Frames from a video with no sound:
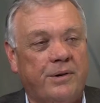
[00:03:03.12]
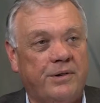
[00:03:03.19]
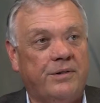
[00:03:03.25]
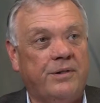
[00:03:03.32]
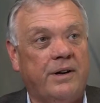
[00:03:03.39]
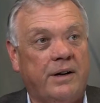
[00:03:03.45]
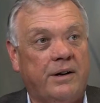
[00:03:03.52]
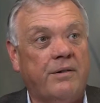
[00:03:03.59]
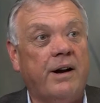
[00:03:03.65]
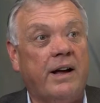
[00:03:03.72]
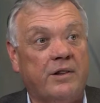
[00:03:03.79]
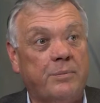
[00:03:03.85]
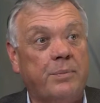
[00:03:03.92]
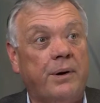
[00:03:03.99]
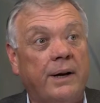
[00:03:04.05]
is a
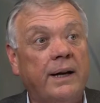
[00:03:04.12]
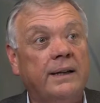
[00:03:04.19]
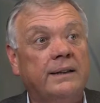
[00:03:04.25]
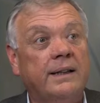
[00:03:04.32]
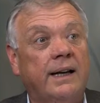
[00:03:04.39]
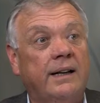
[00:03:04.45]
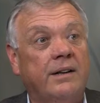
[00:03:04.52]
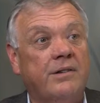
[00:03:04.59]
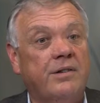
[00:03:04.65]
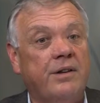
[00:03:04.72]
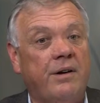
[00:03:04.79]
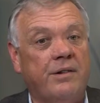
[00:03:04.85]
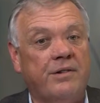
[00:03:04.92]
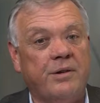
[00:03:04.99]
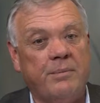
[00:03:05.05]
grass product, and
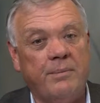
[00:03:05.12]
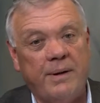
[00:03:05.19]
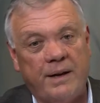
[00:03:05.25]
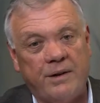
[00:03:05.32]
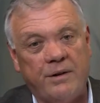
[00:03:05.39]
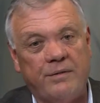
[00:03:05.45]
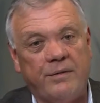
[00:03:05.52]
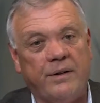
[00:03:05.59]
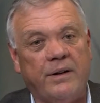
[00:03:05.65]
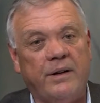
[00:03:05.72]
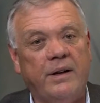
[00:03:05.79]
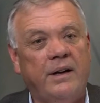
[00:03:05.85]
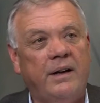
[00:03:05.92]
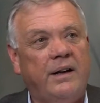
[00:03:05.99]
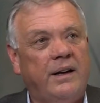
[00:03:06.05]
so it's a matter of
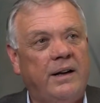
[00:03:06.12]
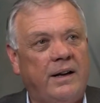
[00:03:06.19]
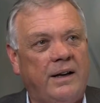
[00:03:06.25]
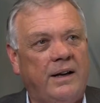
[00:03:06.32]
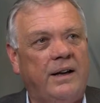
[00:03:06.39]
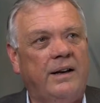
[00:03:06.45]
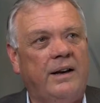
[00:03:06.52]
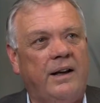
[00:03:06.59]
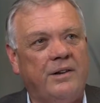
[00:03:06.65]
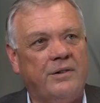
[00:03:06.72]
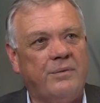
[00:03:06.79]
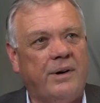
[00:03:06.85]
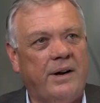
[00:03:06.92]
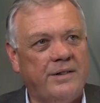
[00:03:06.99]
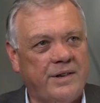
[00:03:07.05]
a nice
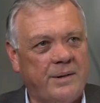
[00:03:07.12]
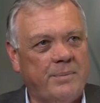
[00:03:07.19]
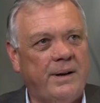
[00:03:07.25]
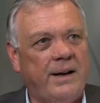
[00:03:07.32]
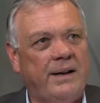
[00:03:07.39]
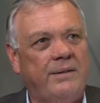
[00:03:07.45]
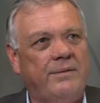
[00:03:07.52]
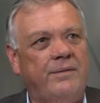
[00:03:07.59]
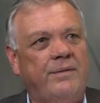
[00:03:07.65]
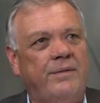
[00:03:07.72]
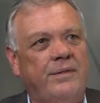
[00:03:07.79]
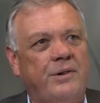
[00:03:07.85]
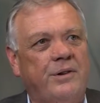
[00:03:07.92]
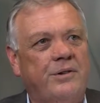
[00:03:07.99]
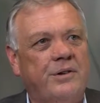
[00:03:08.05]
rising plane of
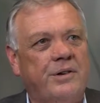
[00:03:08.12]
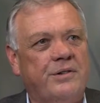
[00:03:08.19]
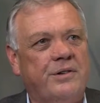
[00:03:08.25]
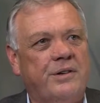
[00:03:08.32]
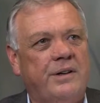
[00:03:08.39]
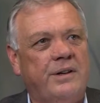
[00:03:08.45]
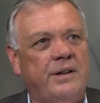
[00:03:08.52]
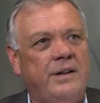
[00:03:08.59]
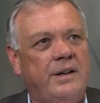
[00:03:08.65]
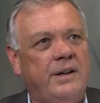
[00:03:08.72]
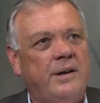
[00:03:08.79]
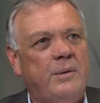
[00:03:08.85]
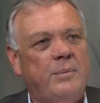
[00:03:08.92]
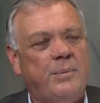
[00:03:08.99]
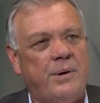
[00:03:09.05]
nutrition
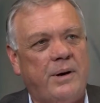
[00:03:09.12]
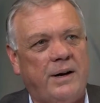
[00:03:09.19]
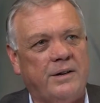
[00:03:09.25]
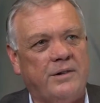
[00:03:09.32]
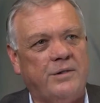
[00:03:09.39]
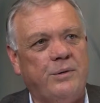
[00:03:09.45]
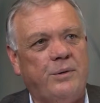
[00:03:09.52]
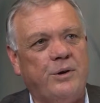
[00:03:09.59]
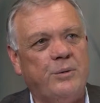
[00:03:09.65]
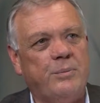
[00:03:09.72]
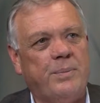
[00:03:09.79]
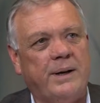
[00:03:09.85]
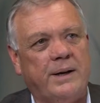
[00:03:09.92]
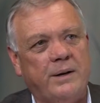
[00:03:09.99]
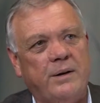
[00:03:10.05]
prior to slaughter,
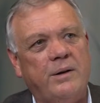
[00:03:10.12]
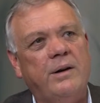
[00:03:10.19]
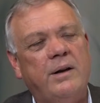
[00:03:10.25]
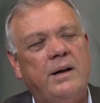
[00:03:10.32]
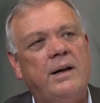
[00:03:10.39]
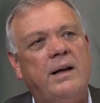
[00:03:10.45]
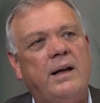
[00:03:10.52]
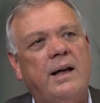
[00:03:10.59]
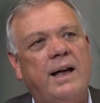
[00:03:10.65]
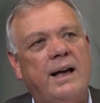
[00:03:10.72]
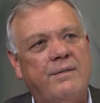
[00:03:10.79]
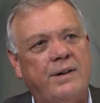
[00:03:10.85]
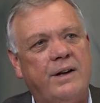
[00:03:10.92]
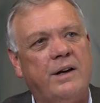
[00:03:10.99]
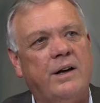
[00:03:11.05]
but
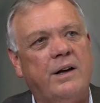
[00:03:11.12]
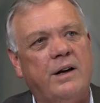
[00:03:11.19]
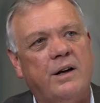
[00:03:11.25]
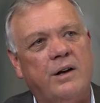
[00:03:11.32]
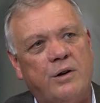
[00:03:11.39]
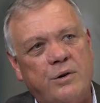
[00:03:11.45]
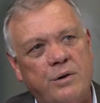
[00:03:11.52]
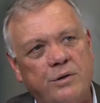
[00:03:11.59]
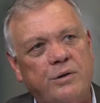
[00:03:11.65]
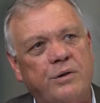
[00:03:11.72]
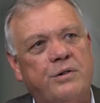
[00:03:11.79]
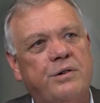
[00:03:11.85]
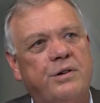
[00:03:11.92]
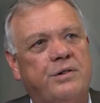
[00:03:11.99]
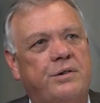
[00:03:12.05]
having good
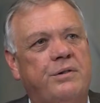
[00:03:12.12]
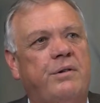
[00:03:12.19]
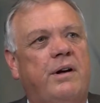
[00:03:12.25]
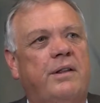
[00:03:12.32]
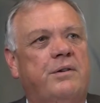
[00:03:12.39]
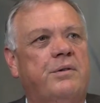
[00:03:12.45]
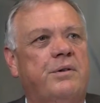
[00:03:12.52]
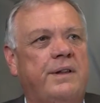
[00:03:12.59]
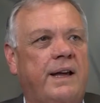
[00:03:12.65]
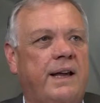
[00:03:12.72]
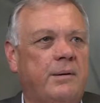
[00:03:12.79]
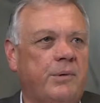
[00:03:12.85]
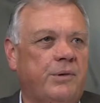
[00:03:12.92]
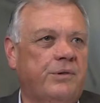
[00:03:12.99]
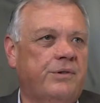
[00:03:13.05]
nutrition right through the
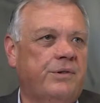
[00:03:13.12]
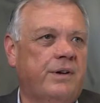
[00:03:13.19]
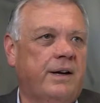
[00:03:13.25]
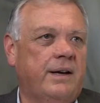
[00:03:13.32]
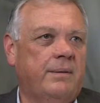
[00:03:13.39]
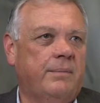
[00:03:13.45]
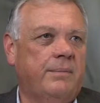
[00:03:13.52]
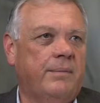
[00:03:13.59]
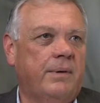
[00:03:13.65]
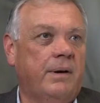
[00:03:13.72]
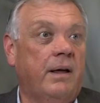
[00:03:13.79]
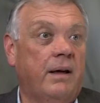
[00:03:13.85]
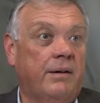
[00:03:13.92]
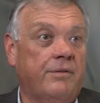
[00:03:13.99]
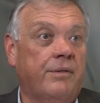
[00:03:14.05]
animal's
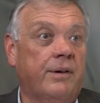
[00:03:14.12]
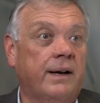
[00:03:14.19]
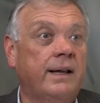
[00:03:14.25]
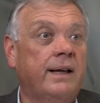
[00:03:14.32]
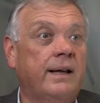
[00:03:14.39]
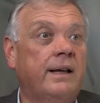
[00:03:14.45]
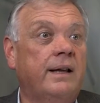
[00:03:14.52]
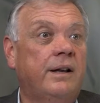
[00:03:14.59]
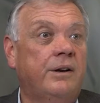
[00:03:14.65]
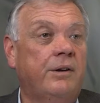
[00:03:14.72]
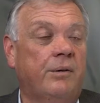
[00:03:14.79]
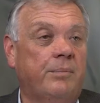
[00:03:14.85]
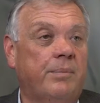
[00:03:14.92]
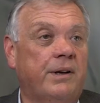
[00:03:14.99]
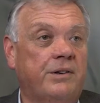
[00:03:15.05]
life, really,
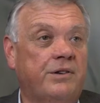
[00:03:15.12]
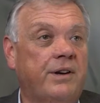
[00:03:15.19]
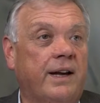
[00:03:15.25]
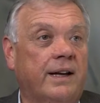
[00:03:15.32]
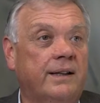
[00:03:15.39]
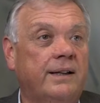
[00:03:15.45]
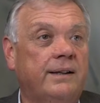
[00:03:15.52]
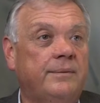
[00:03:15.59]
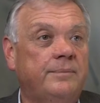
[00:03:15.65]
not being checked.